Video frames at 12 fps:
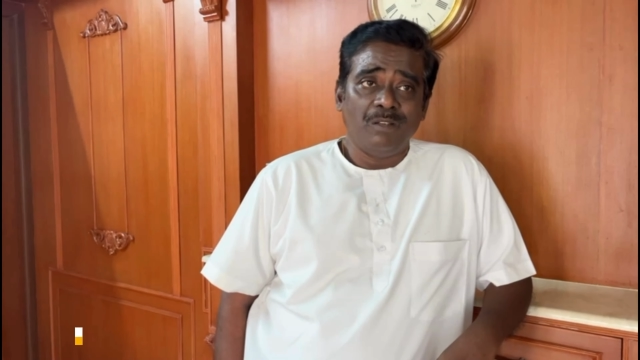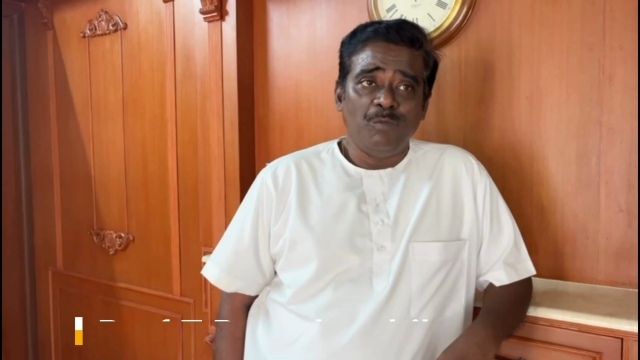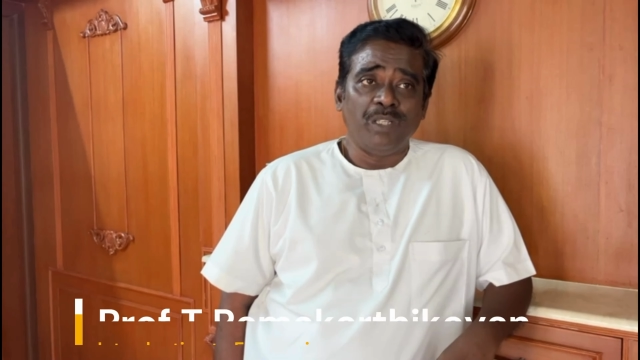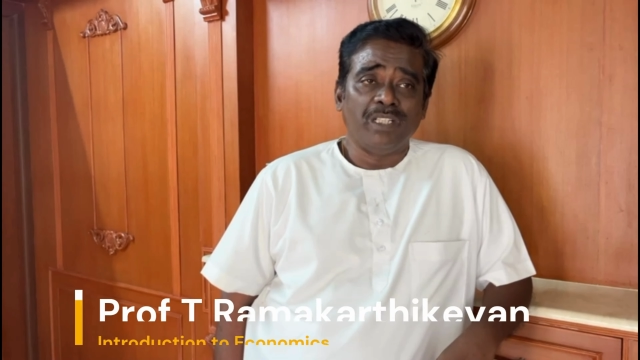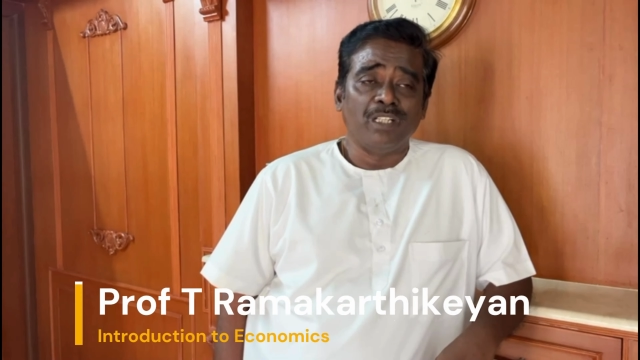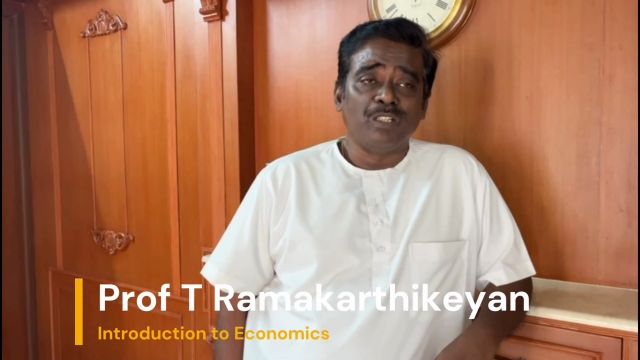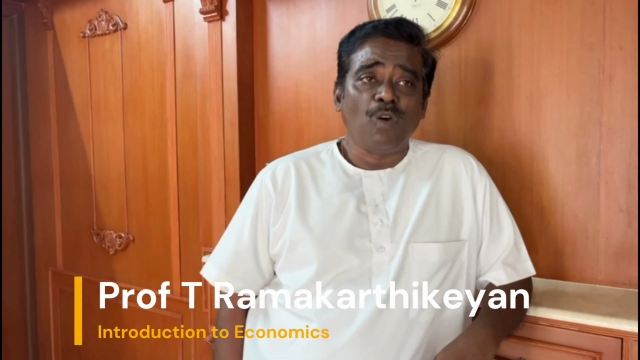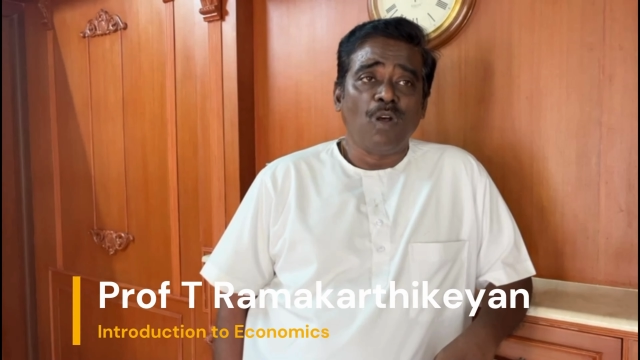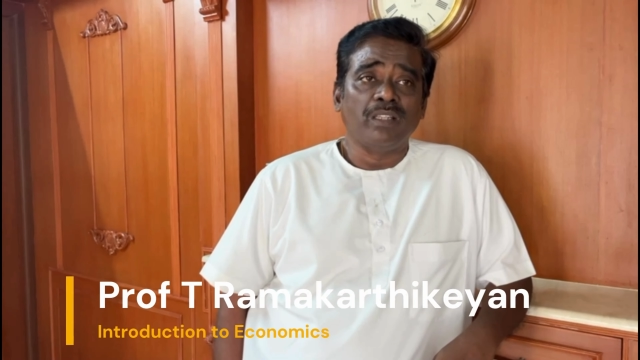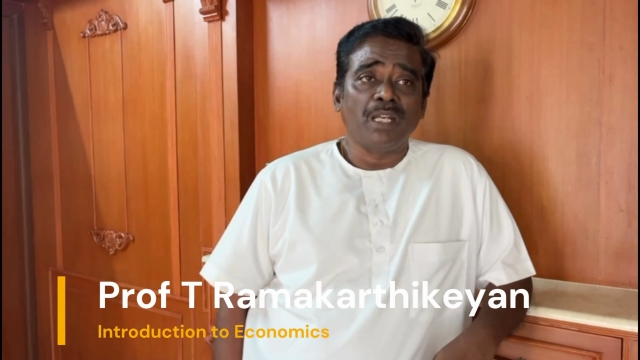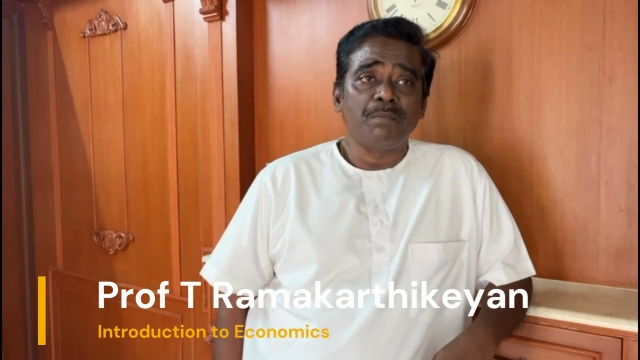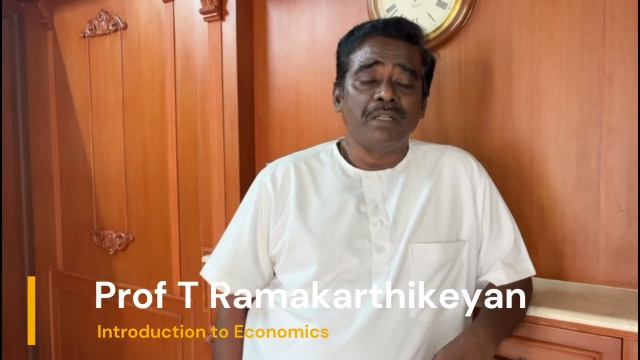we can call
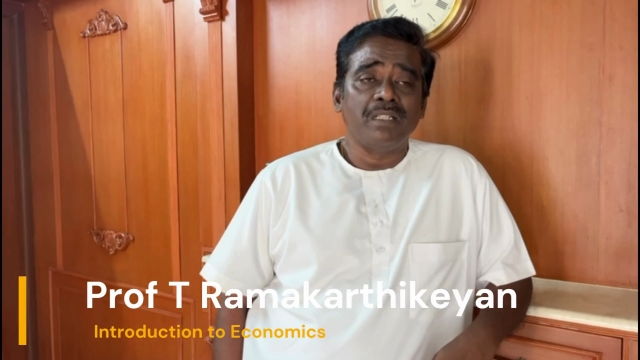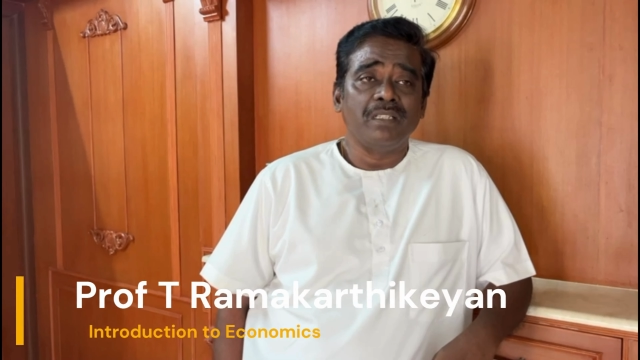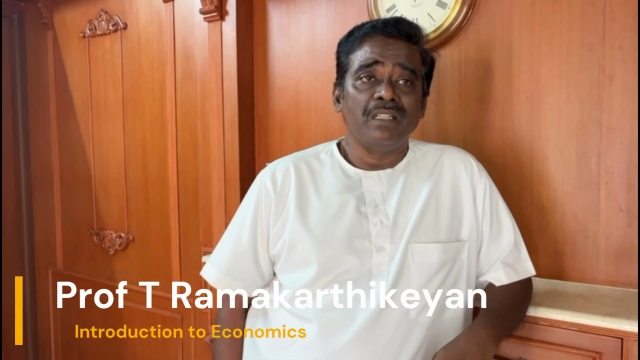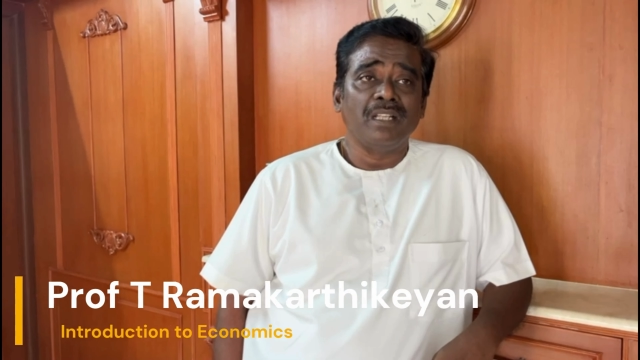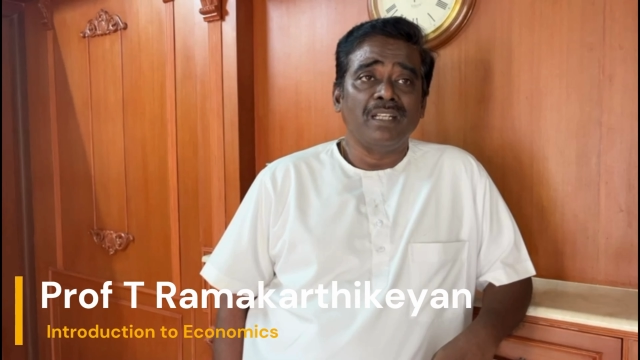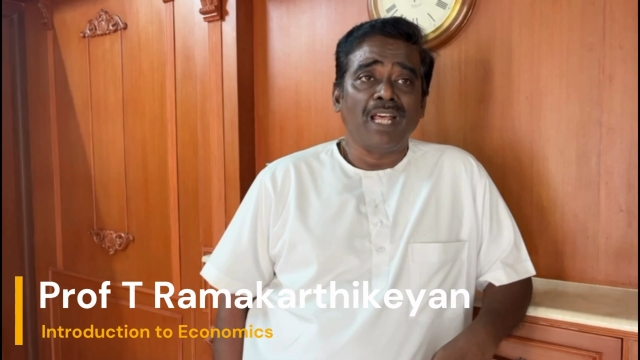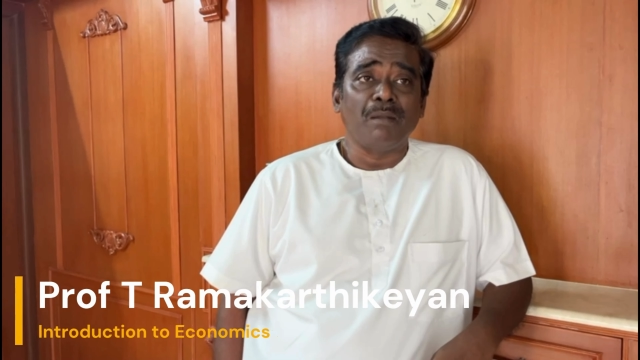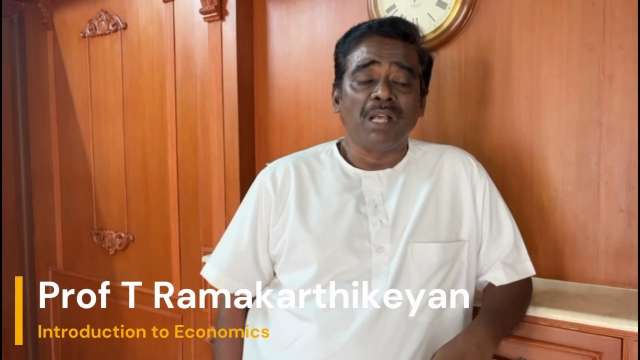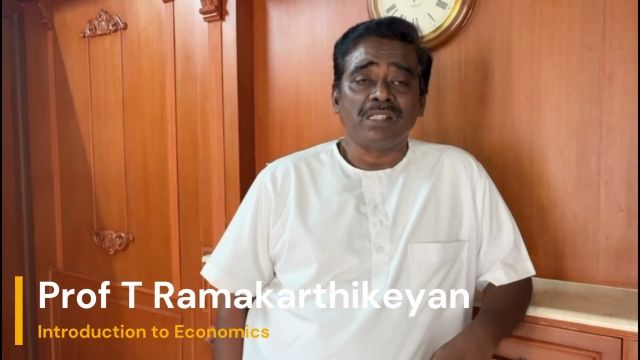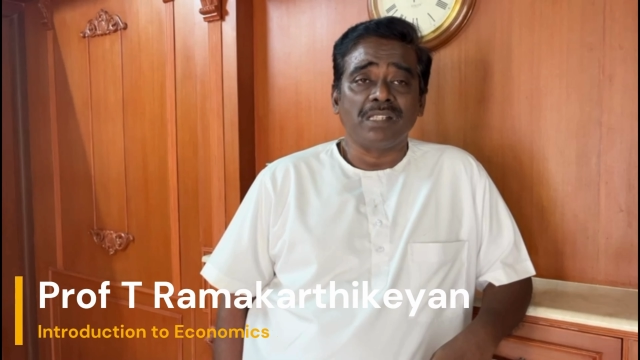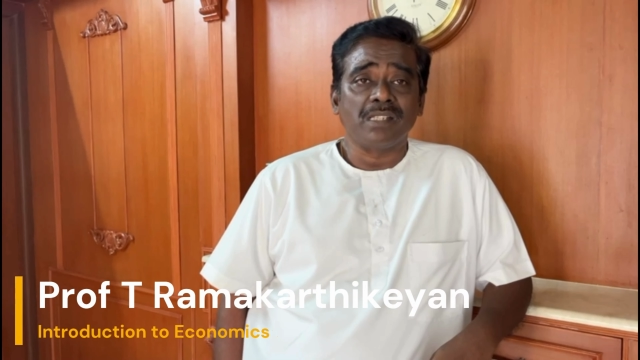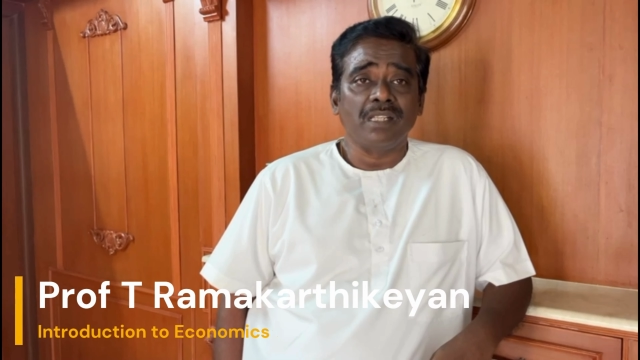that particular
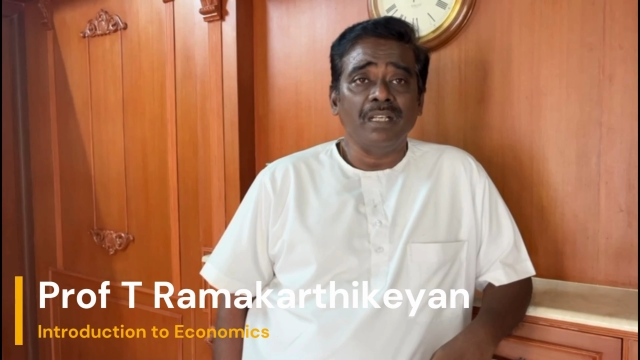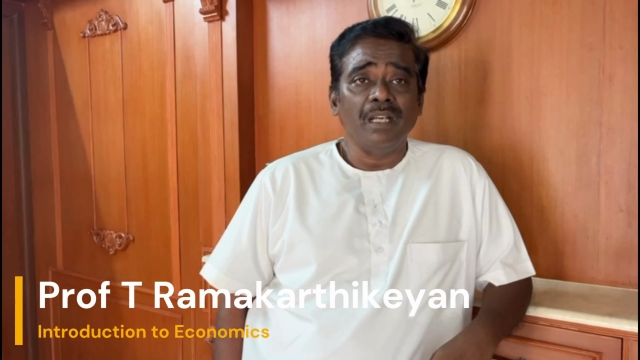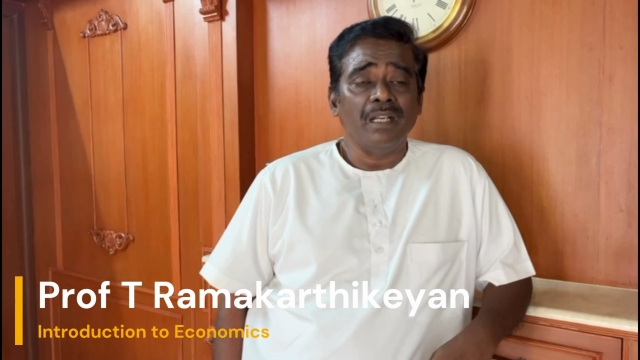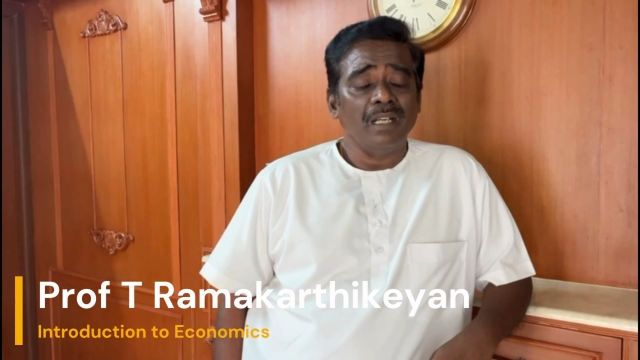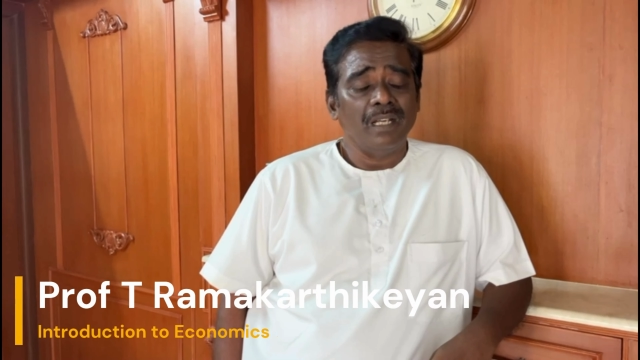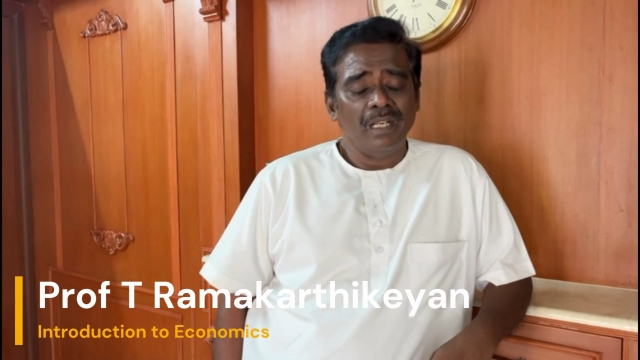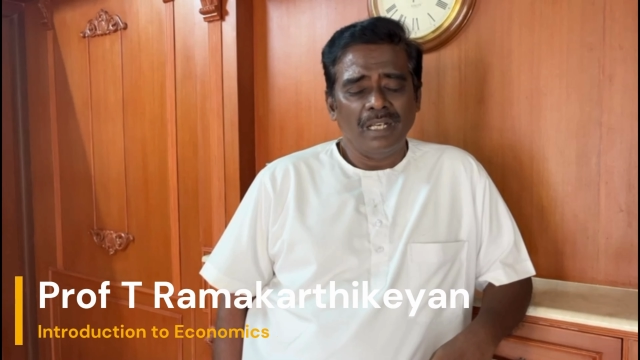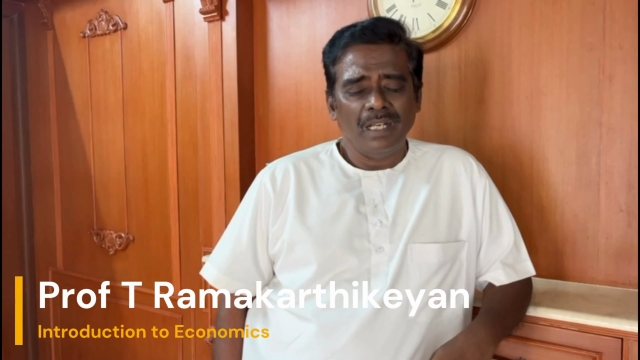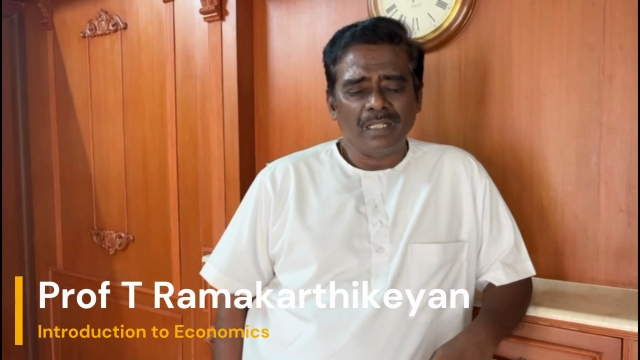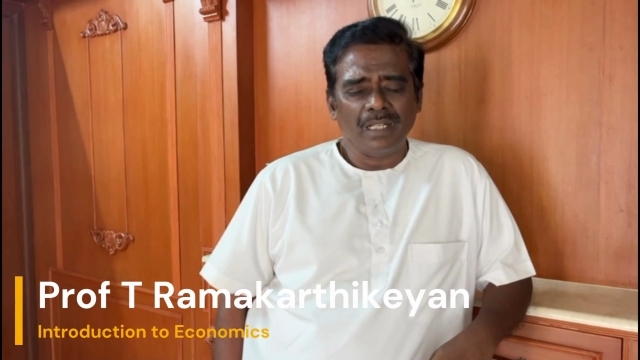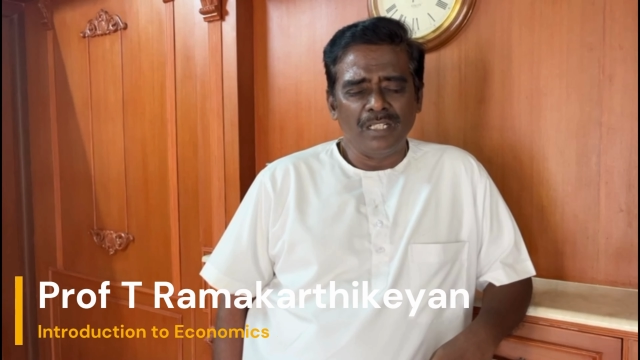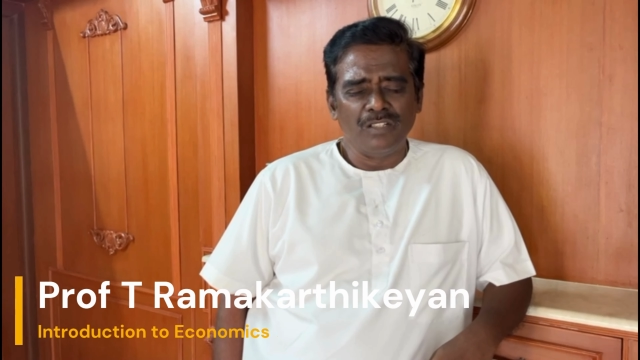landmass as a
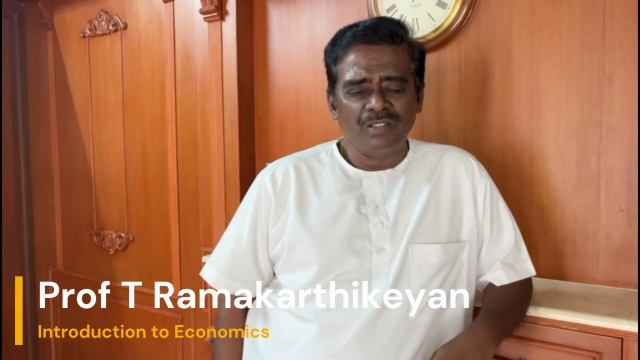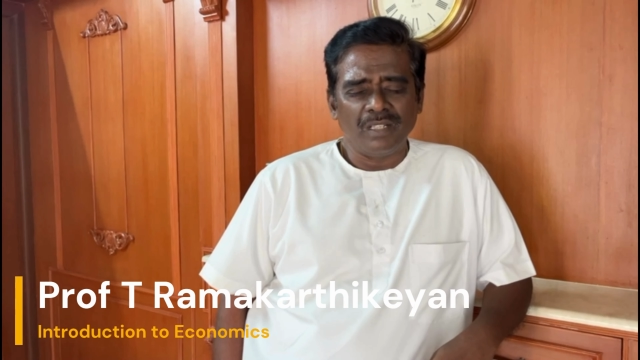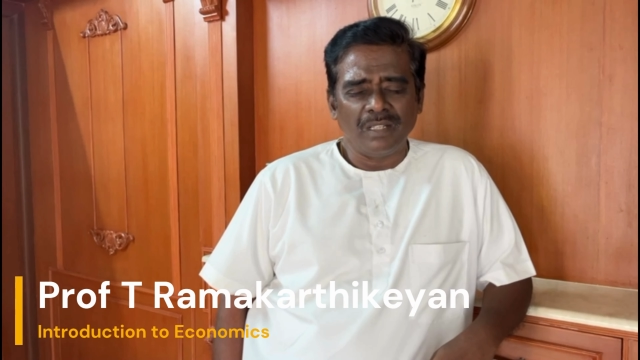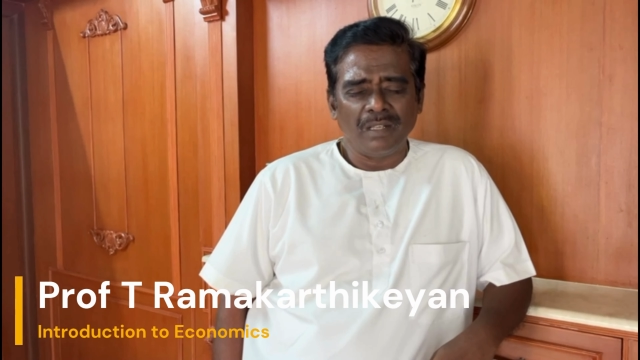country.